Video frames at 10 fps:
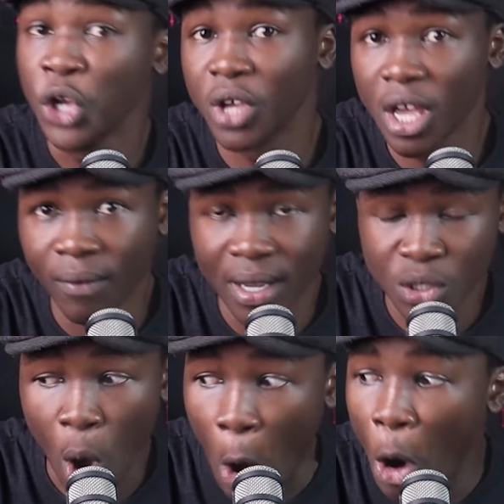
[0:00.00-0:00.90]
to give
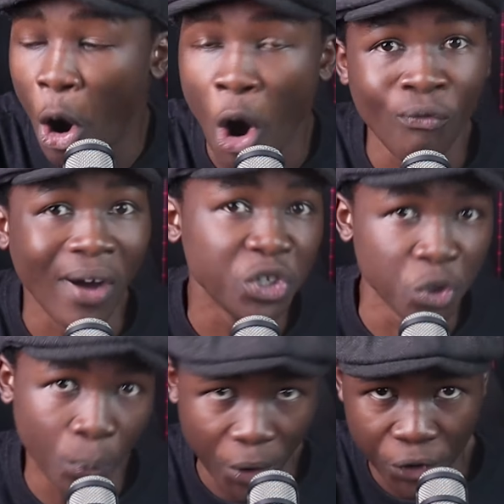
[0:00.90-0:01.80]
us over
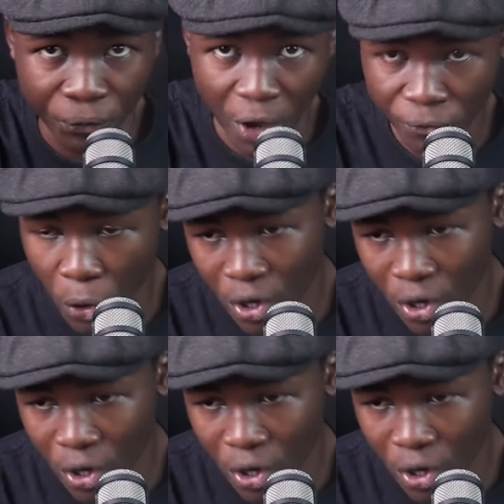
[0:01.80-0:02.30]
2.5